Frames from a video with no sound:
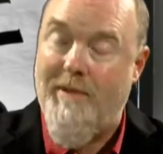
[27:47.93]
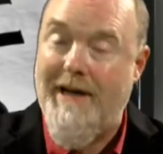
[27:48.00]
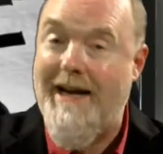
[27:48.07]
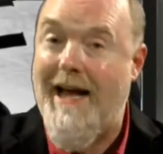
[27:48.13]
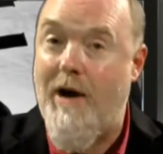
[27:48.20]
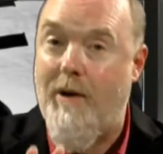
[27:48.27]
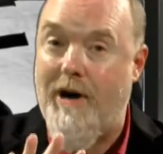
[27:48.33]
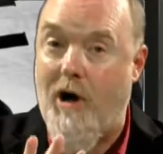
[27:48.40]
and
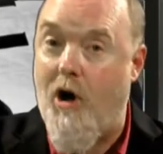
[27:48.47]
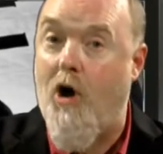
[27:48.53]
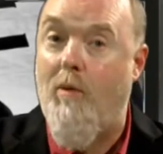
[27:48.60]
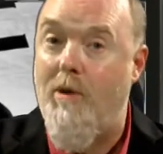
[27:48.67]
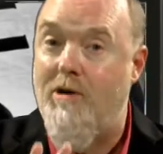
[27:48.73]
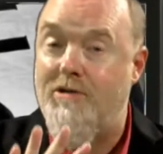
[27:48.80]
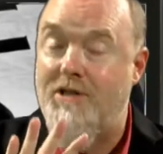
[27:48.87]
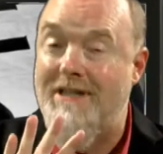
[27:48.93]
how it
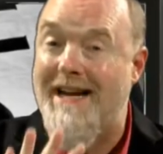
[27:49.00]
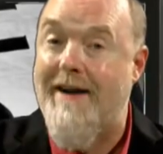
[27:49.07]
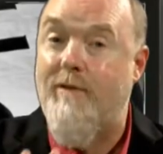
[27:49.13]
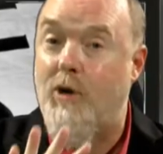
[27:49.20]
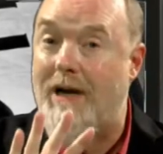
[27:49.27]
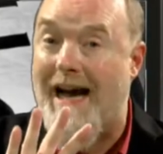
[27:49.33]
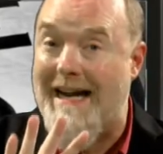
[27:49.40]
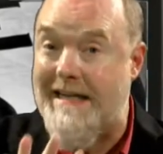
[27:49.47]
almost never
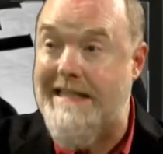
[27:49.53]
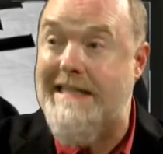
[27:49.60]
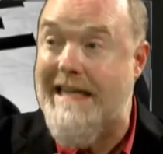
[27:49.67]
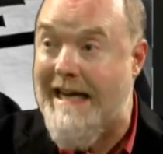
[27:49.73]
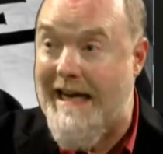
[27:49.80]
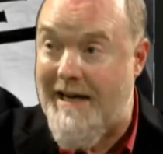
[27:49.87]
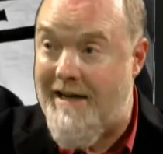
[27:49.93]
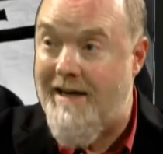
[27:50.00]
got
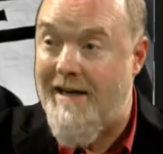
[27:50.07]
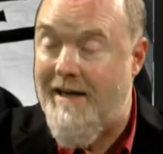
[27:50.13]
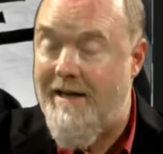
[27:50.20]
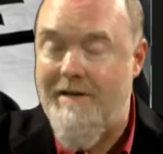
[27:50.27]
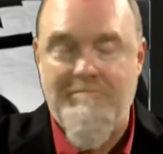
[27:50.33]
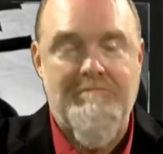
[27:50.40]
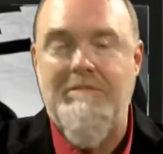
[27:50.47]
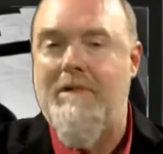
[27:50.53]
seen
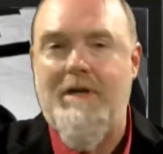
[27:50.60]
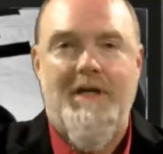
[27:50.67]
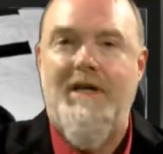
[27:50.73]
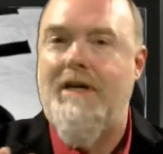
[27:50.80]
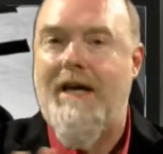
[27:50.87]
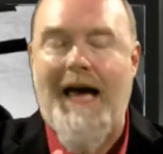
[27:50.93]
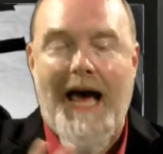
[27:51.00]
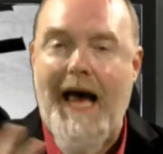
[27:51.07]

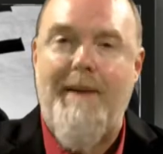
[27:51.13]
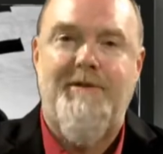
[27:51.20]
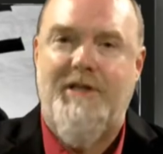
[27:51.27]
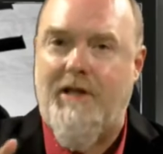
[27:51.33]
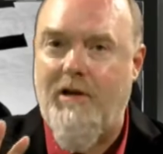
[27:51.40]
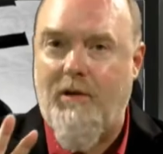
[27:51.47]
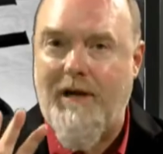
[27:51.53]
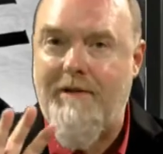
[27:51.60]

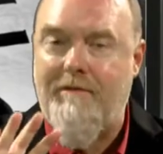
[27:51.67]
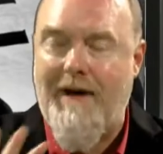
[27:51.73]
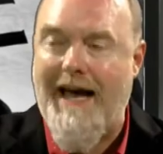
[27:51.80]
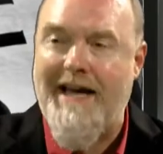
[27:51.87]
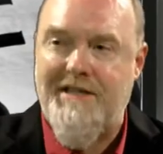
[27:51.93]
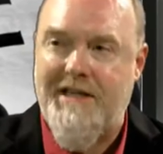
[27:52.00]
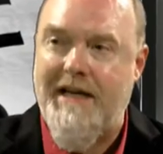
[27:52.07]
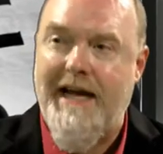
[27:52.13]
absolutely
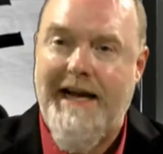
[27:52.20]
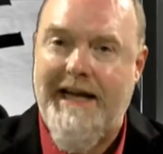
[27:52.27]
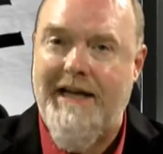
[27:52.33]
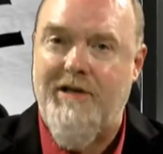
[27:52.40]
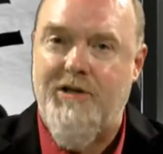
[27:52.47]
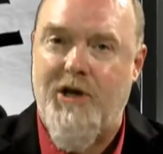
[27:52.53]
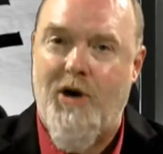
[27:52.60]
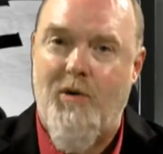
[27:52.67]

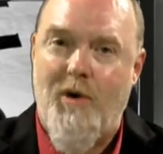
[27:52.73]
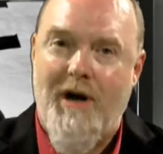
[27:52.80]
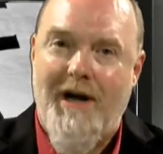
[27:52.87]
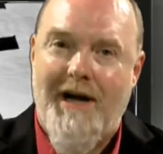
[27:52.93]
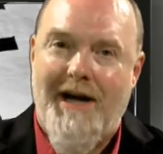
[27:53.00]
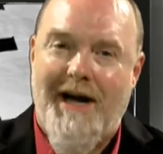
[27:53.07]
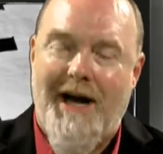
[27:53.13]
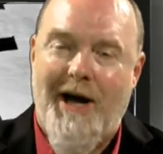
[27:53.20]
fascinating. So
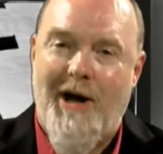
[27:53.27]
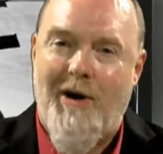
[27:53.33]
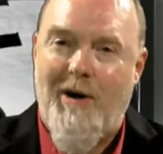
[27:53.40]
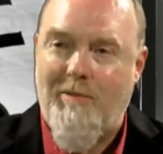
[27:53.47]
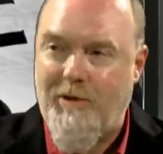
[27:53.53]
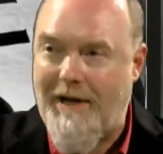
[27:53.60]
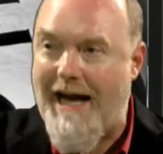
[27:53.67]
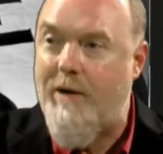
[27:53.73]
uh,
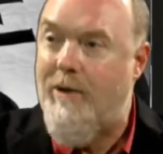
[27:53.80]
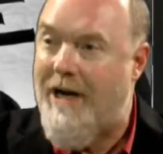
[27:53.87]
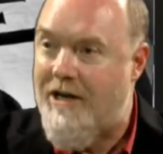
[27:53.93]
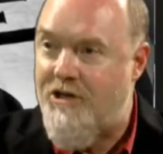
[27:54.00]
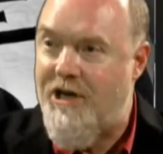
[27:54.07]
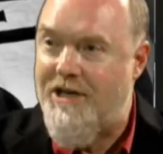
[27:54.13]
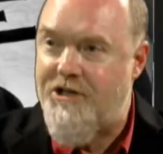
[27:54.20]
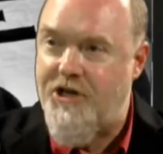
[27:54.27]
I'm glad we got a
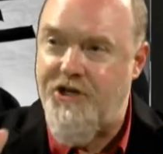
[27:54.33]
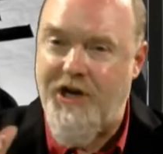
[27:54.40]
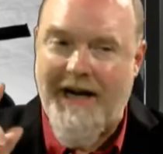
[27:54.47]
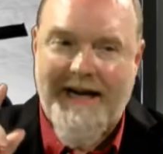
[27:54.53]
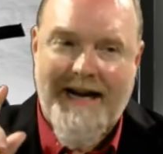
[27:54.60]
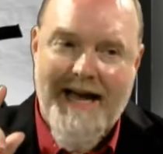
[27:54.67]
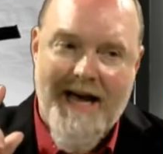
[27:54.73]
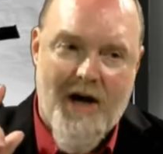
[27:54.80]
chance to
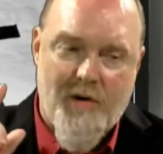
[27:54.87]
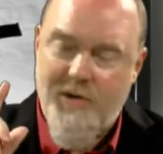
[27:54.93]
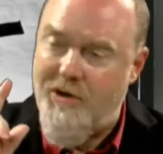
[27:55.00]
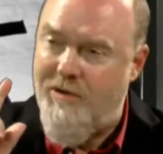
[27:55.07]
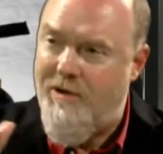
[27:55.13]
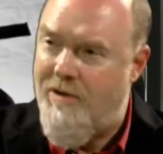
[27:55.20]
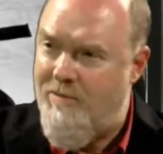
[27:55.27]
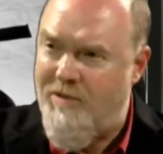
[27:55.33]
check it out.
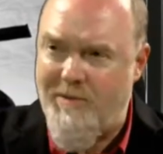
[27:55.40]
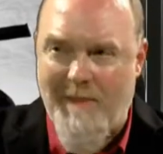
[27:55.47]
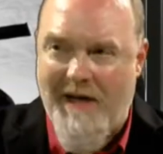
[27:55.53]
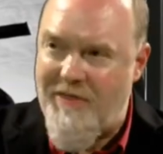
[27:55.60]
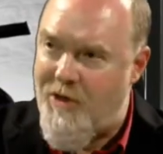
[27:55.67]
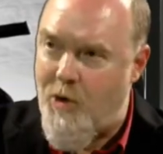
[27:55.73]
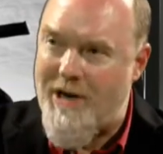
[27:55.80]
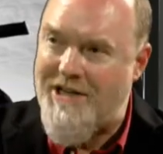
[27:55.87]
You,
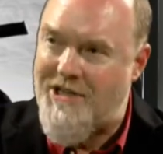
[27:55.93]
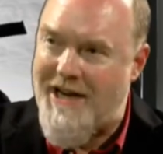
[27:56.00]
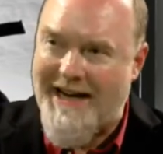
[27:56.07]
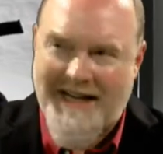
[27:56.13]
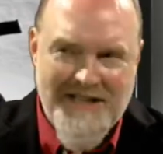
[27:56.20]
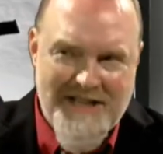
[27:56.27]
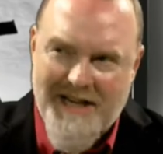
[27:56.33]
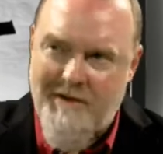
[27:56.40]
about 30
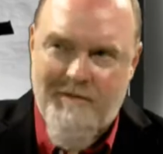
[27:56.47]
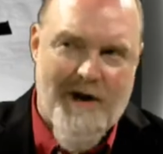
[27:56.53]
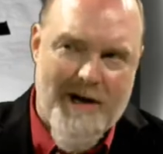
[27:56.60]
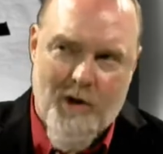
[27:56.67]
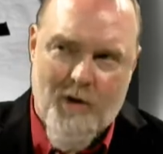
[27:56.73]
seconds, any final